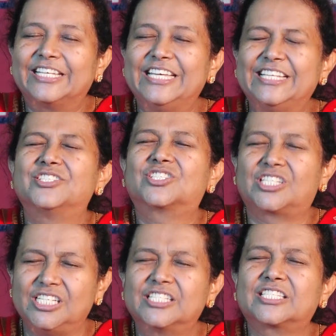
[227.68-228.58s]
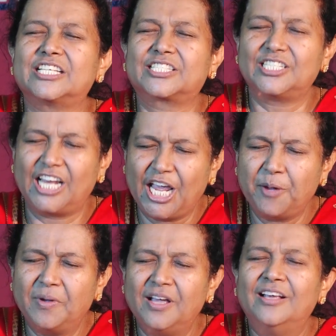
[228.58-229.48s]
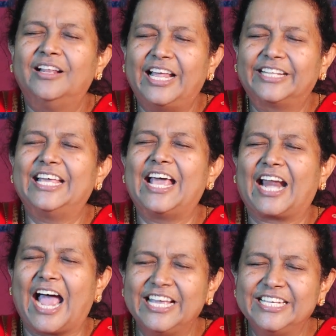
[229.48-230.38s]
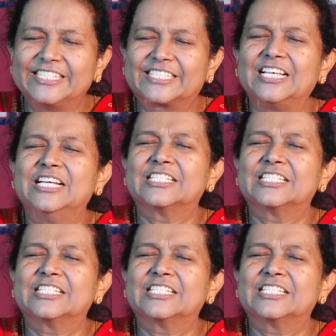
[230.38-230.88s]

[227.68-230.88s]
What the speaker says: in Jesus' name, let their eyes